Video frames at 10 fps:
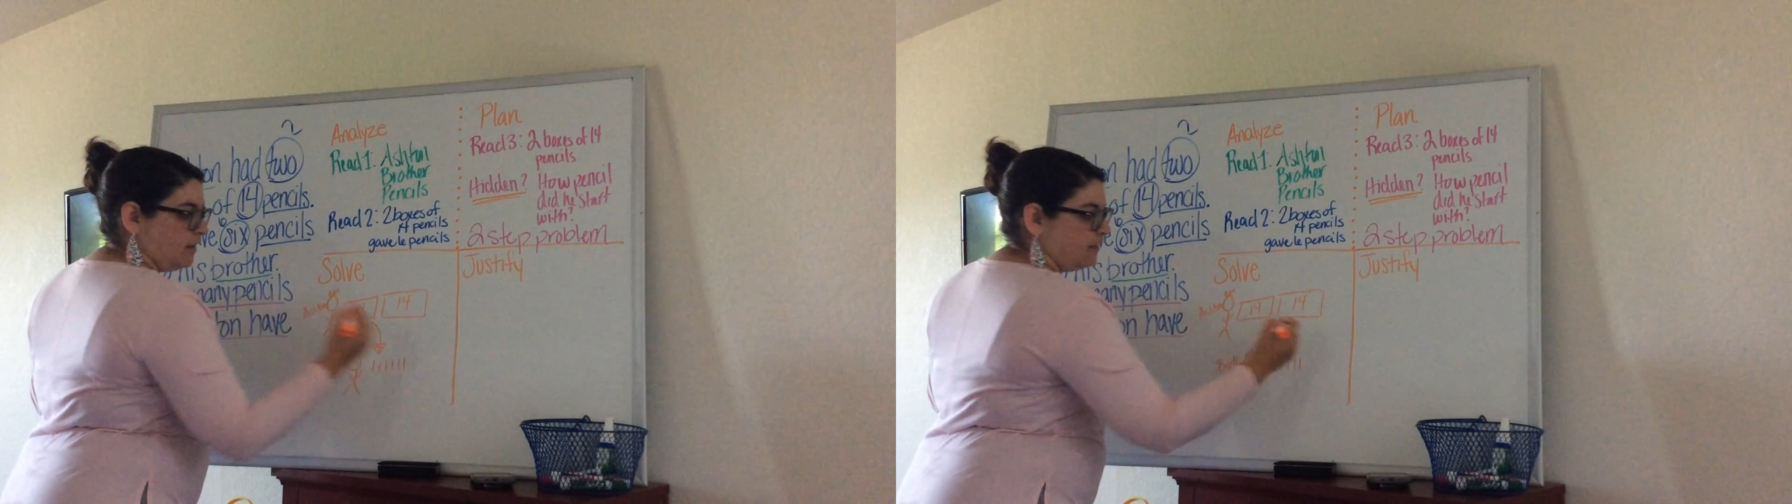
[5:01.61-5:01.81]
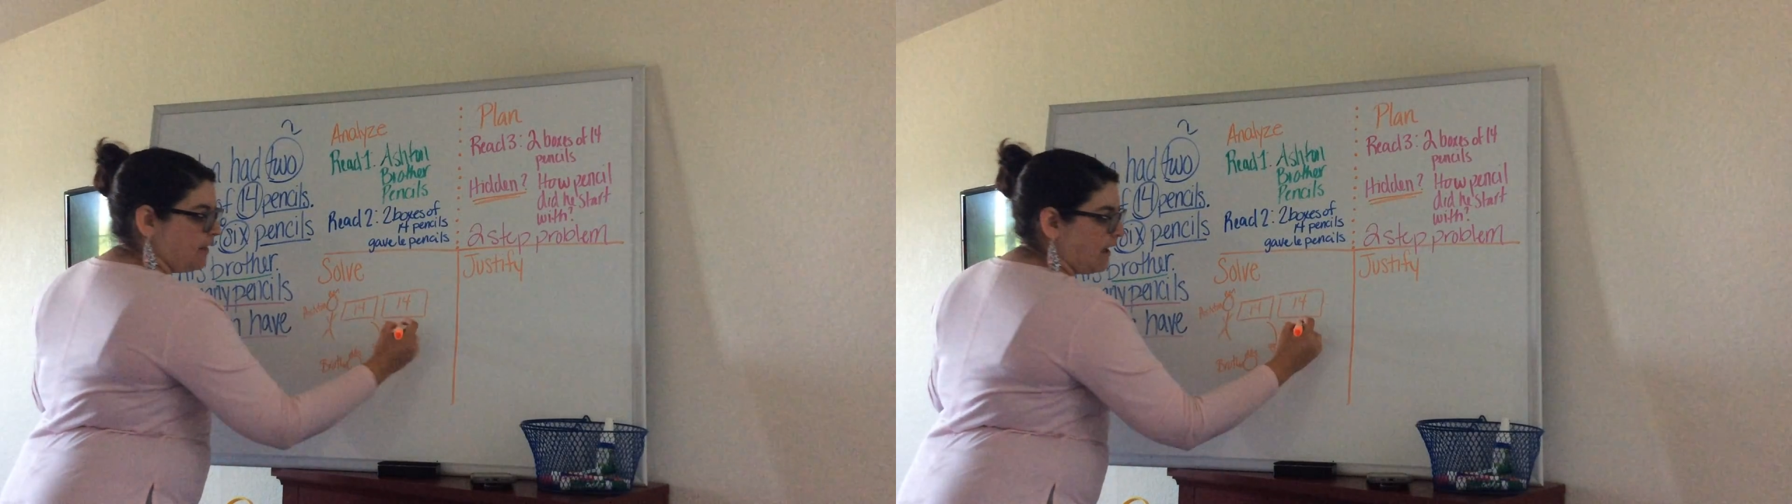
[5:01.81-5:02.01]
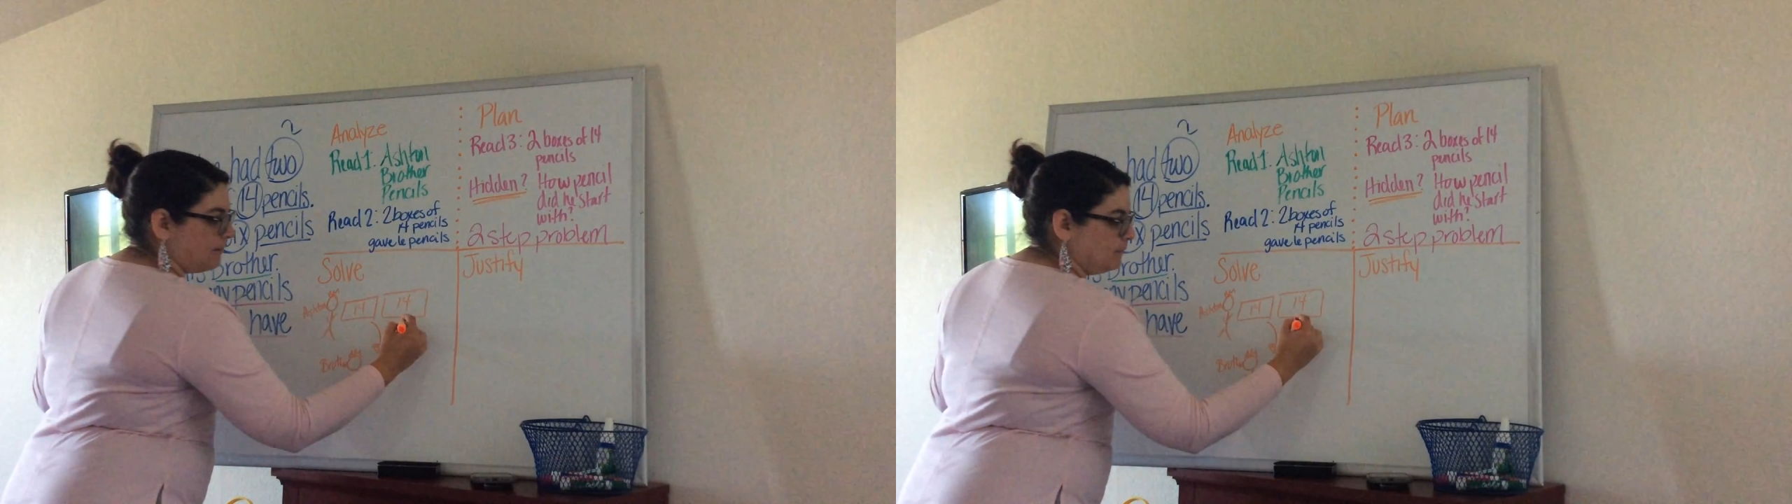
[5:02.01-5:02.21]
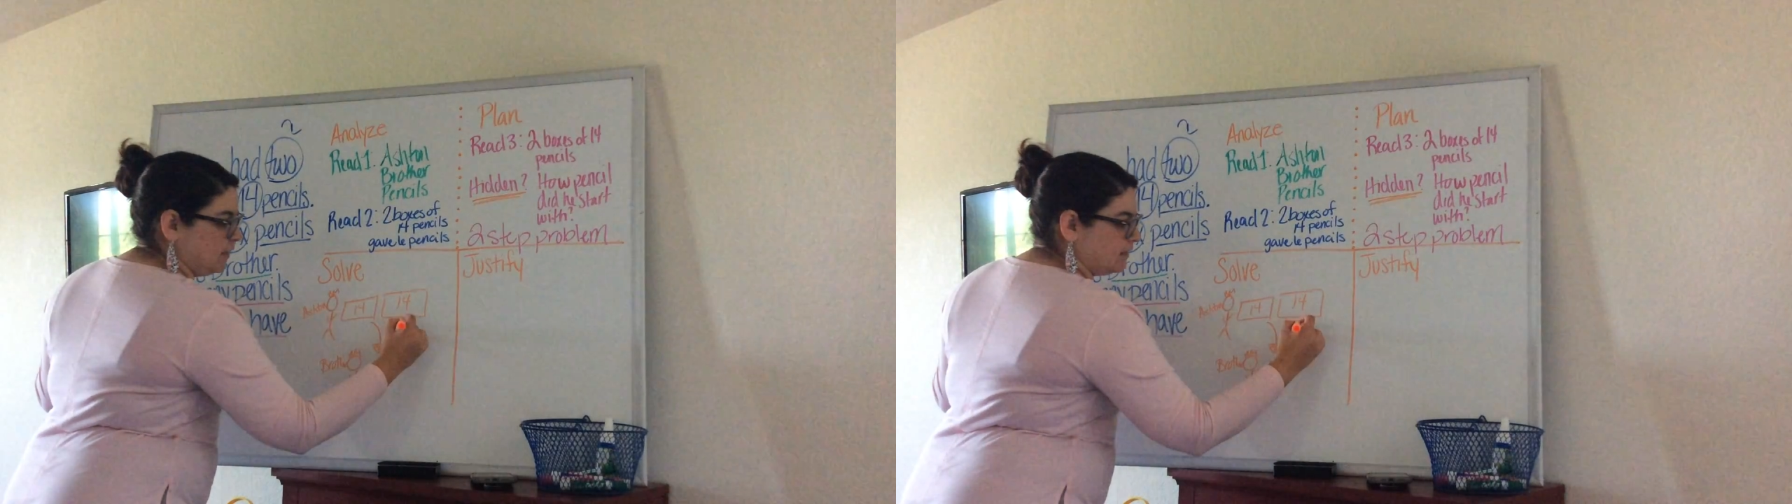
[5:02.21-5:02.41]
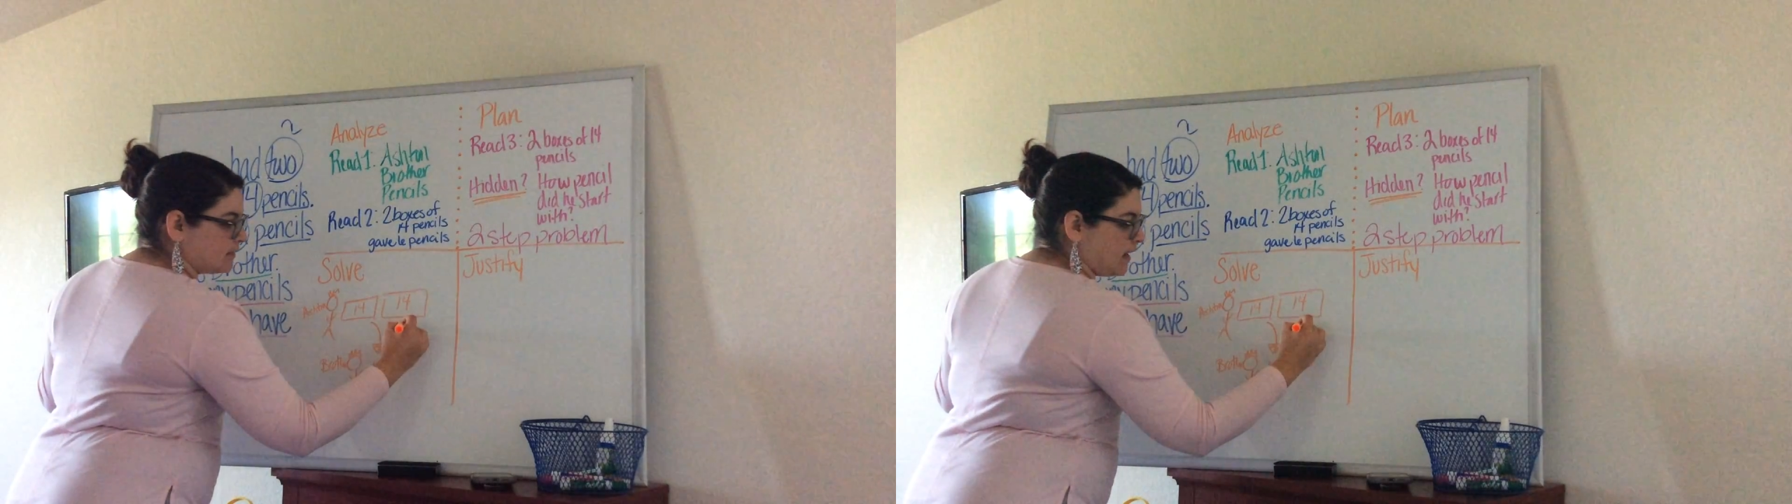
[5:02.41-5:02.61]
that
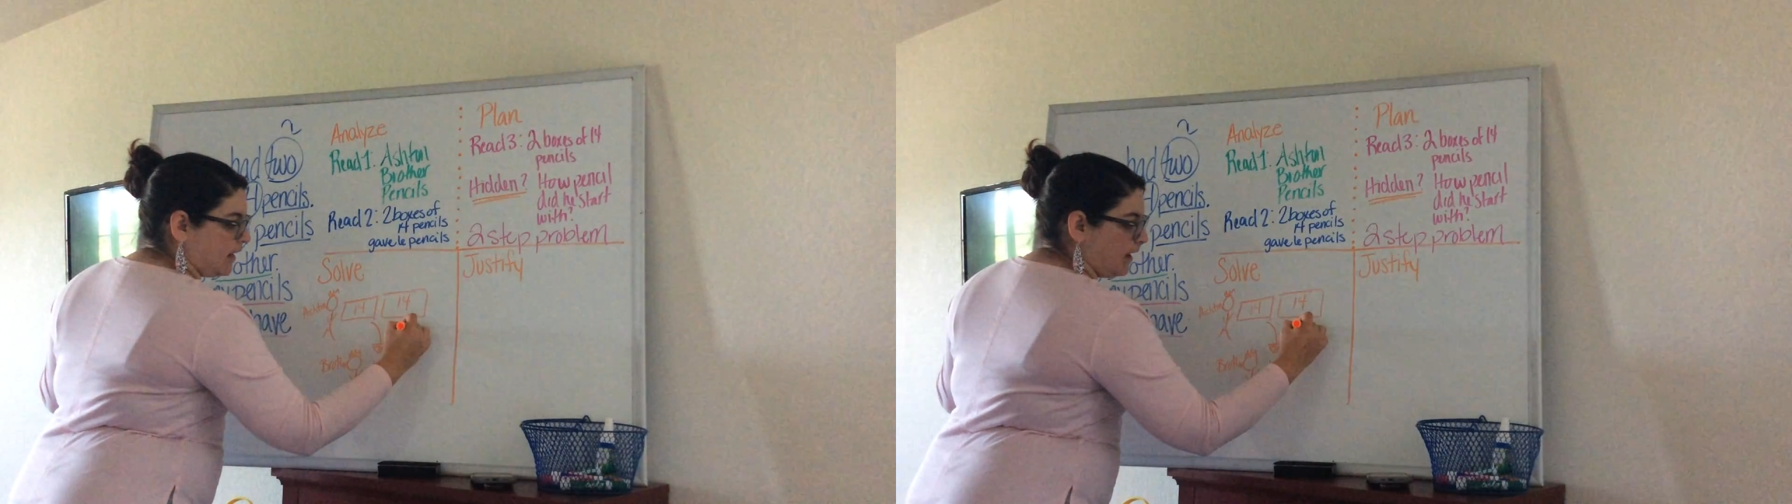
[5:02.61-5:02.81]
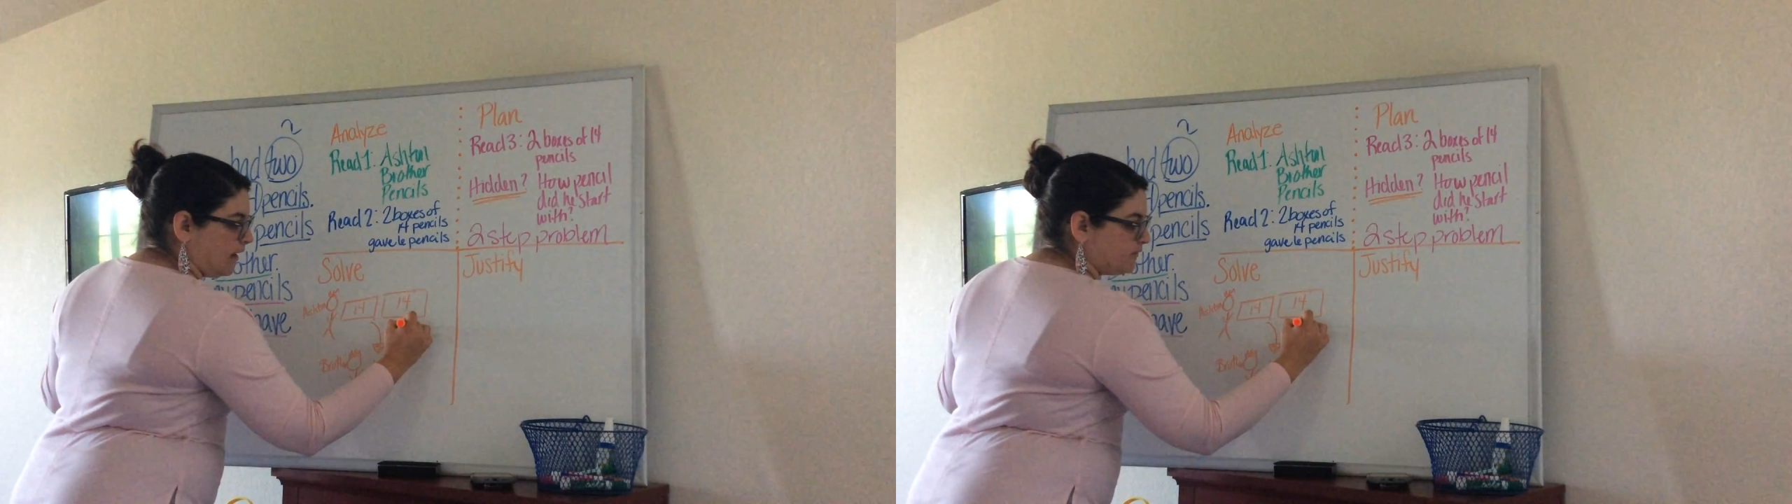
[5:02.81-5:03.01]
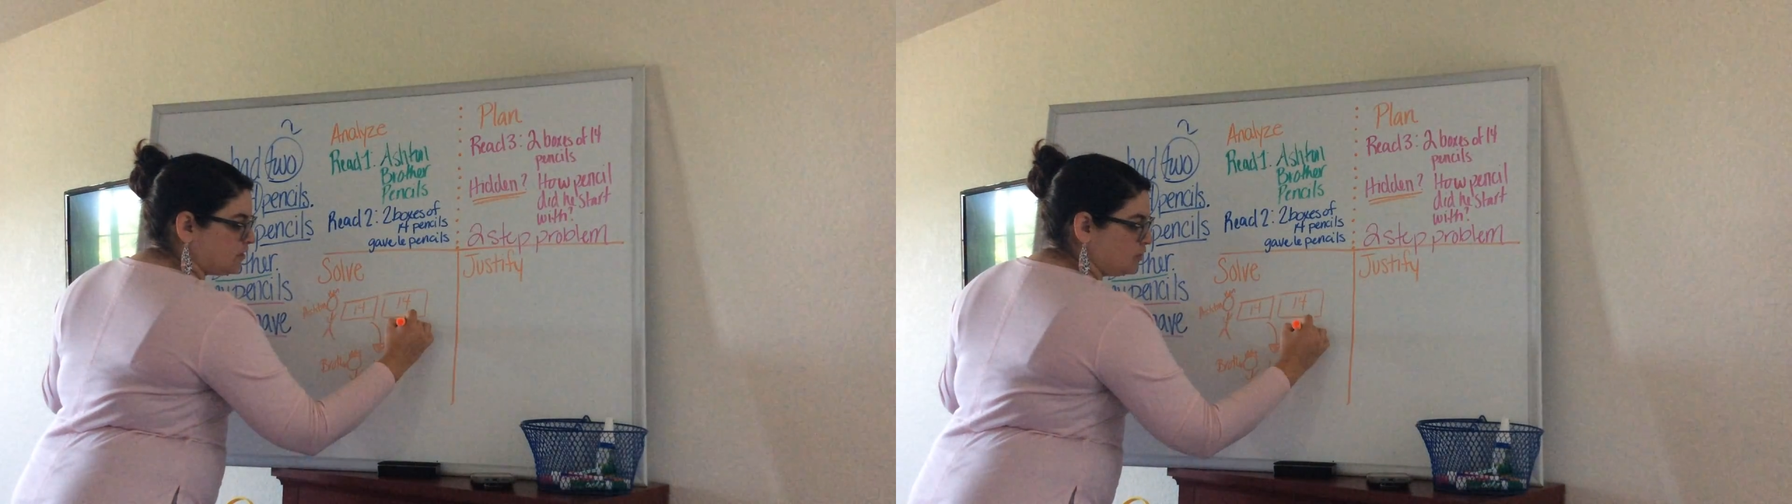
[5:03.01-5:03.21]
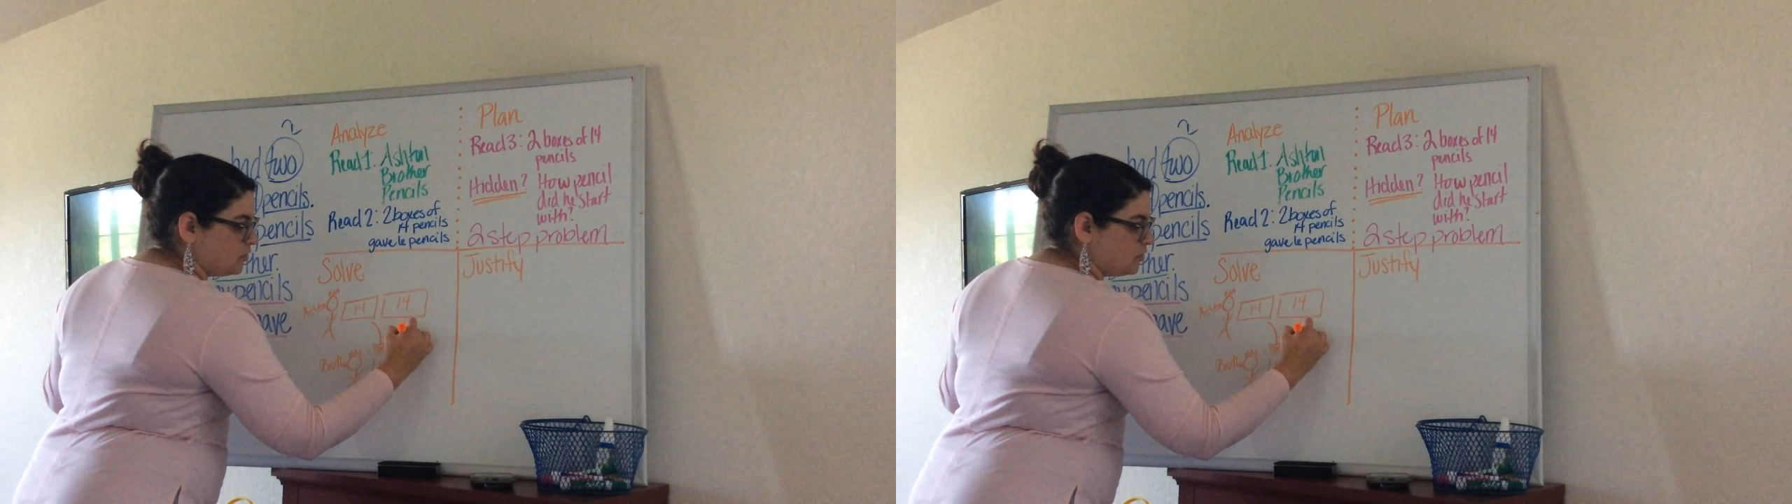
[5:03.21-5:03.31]
means I have to